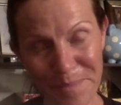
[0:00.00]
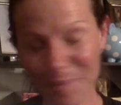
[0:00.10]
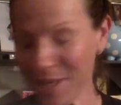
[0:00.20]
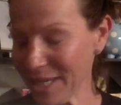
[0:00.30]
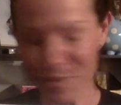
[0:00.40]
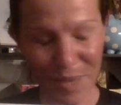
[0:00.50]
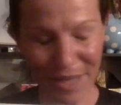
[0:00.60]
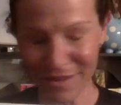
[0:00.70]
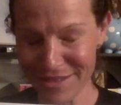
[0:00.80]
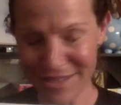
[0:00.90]
My
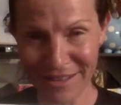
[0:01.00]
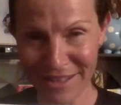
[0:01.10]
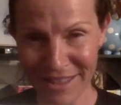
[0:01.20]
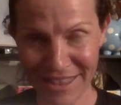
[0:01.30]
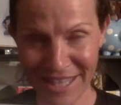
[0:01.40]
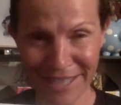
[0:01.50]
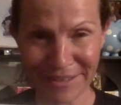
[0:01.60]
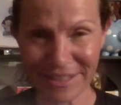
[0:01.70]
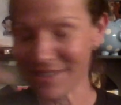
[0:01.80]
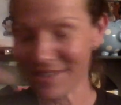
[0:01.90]
email is on the thing.
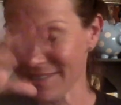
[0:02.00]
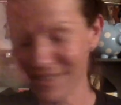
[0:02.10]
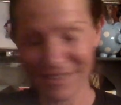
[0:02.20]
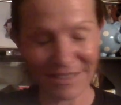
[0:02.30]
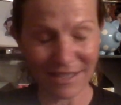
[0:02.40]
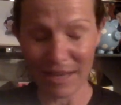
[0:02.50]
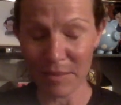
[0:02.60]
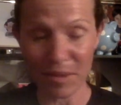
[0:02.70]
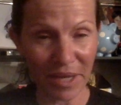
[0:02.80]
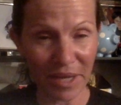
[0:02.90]
It's the same
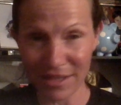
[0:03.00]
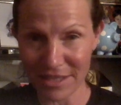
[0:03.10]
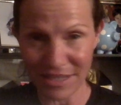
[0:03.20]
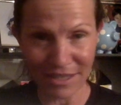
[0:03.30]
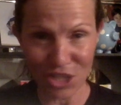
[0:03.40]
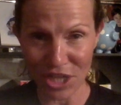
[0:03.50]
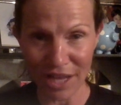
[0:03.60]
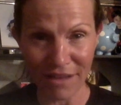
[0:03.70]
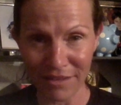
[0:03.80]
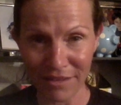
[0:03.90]
email that's in the
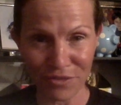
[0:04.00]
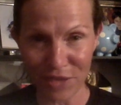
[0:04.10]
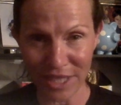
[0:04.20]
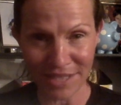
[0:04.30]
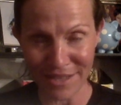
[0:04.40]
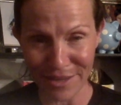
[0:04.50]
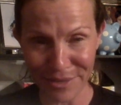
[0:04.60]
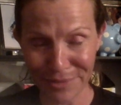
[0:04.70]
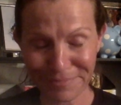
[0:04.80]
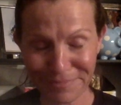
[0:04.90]
shell, left, right, and
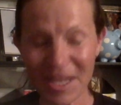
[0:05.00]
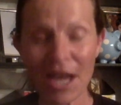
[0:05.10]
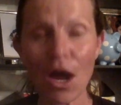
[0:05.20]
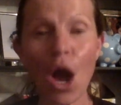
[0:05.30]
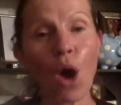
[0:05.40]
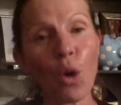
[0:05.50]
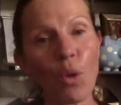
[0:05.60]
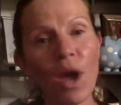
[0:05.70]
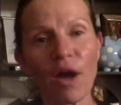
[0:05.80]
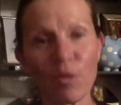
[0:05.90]
center.
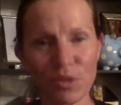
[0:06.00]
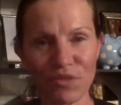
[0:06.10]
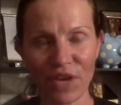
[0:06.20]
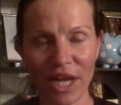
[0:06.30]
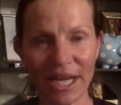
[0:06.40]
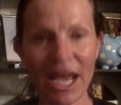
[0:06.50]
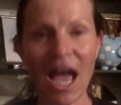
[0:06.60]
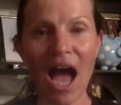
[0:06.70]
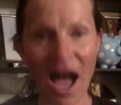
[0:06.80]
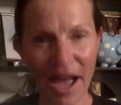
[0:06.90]
Oh, I almost forgot.
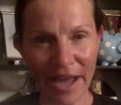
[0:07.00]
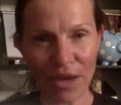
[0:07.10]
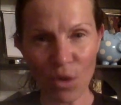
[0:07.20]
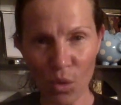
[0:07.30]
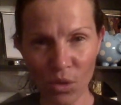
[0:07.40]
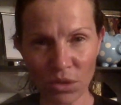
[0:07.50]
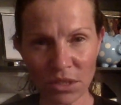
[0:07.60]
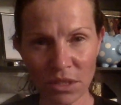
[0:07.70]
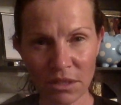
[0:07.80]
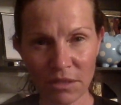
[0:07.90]
I hold
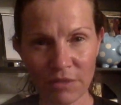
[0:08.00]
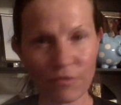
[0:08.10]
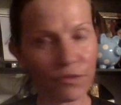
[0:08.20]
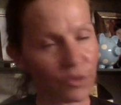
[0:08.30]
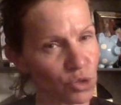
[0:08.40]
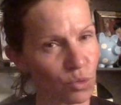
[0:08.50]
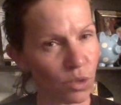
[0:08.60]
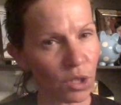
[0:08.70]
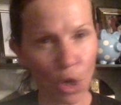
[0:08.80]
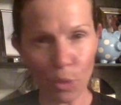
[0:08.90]

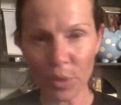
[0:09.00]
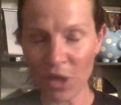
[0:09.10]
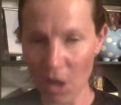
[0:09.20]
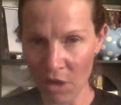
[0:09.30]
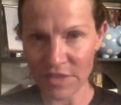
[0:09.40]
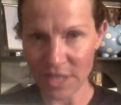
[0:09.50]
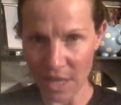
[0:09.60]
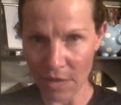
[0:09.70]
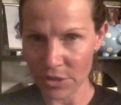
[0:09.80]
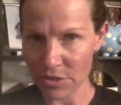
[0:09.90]
virtual open office
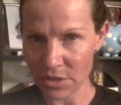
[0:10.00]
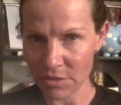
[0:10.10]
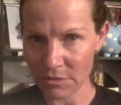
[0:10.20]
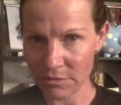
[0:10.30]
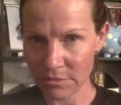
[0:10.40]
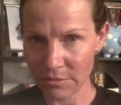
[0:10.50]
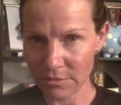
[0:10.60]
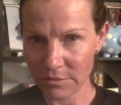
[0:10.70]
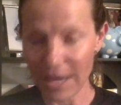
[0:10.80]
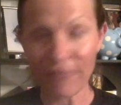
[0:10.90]
hours
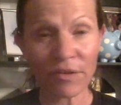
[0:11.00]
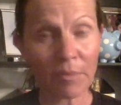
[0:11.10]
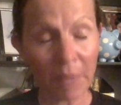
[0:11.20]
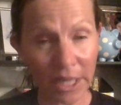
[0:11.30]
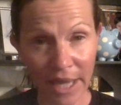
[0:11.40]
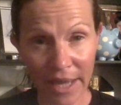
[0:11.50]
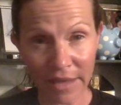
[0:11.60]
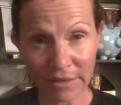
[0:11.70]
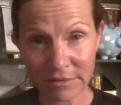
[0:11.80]
every Monday.